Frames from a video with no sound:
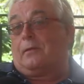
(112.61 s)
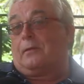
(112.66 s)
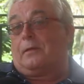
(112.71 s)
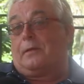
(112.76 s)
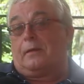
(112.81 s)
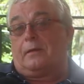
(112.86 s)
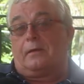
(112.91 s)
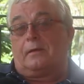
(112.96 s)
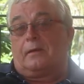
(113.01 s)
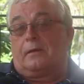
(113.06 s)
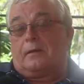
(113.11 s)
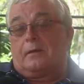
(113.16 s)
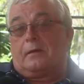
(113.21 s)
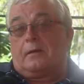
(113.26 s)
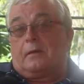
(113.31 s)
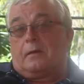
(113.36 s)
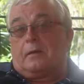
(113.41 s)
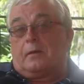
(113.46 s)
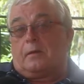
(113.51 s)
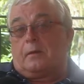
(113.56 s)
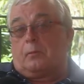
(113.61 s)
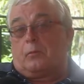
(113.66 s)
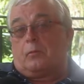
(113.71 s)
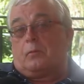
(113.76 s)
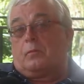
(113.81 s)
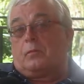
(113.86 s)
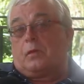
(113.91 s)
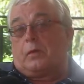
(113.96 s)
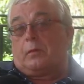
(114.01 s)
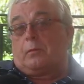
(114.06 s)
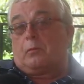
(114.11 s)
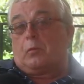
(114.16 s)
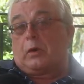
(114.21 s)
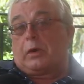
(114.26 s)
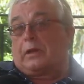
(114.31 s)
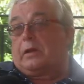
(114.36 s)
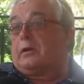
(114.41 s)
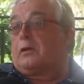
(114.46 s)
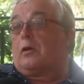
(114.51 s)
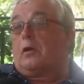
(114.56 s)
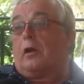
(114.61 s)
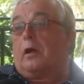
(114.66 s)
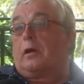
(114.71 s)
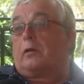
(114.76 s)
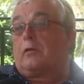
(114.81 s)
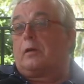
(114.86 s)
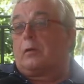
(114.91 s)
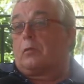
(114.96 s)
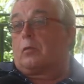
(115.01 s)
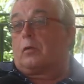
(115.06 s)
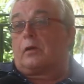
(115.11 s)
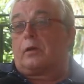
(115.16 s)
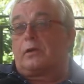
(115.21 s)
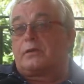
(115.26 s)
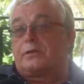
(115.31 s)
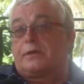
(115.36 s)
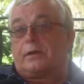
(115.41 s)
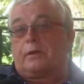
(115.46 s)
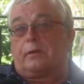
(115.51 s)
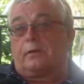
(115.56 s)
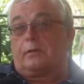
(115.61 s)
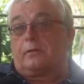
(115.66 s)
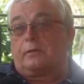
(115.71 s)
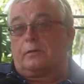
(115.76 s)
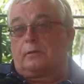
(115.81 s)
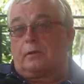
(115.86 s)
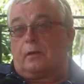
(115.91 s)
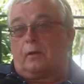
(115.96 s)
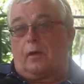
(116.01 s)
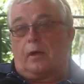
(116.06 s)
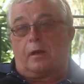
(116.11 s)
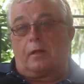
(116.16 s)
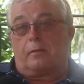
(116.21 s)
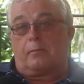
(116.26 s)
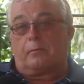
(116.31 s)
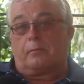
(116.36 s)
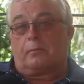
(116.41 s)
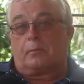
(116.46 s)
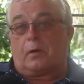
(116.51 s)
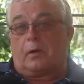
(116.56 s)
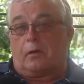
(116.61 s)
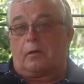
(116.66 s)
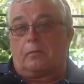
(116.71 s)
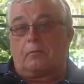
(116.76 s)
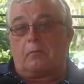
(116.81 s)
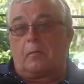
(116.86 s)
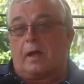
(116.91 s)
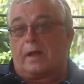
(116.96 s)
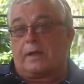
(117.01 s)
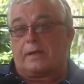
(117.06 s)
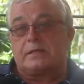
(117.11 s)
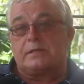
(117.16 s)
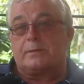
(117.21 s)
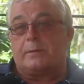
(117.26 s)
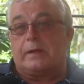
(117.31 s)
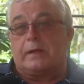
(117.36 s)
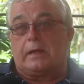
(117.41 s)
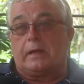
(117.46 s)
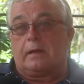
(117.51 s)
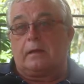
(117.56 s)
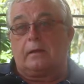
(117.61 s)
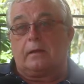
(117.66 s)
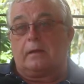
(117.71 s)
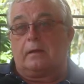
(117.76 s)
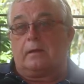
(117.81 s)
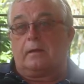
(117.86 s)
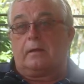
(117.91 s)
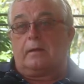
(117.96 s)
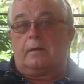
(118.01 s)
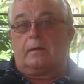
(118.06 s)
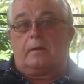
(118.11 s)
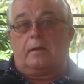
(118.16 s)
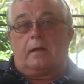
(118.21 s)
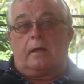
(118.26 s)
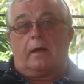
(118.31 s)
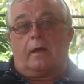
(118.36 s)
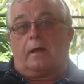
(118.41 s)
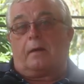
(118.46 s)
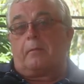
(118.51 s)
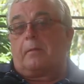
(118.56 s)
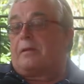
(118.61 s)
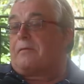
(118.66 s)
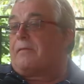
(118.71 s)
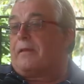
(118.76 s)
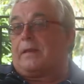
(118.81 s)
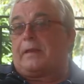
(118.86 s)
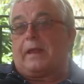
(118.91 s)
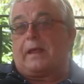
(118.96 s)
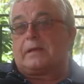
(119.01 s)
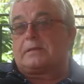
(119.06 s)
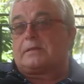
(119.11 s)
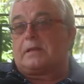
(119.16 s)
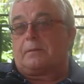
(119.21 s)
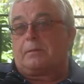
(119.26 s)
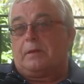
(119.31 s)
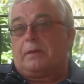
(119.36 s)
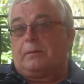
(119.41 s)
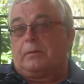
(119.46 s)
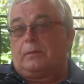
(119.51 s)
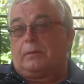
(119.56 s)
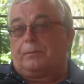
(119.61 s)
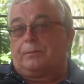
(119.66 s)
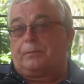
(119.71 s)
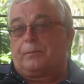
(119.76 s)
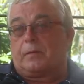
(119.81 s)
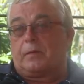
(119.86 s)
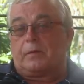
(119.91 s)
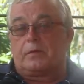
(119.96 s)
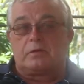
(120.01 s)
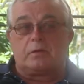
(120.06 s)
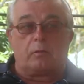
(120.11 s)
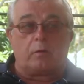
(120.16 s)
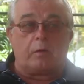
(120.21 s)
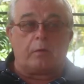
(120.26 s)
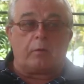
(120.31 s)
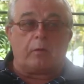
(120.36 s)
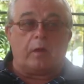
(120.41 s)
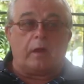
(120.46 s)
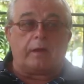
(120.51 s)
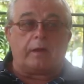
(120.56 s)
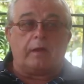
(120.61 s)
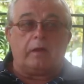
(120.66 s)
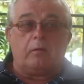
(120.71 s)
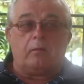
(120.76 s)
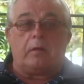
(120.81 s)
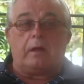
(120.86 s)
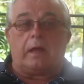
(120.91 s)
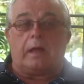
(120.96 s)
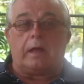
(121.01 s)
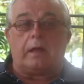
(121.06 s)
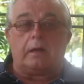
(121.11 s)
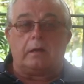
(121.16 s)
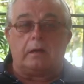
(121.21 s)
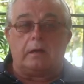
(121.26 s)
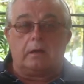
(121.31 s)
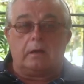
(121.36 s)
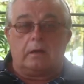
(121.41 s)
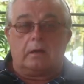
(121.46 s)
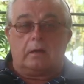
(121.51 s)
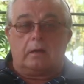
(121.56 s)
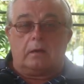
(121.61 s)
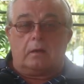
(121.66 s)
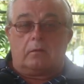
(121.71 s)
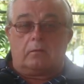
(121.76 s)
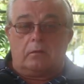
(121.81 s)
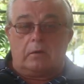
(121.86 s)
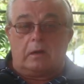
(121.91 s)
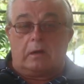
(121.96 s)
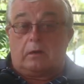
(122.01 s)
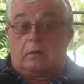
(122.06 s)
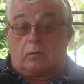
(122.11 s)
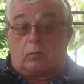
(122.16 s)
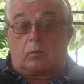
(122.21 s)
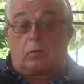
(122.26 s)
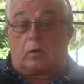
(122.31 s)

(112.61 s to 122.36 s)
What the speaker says: the brick and concrete workers here, a lot of them are Mayan speaking, but fantastic people. So we were lucky we had really good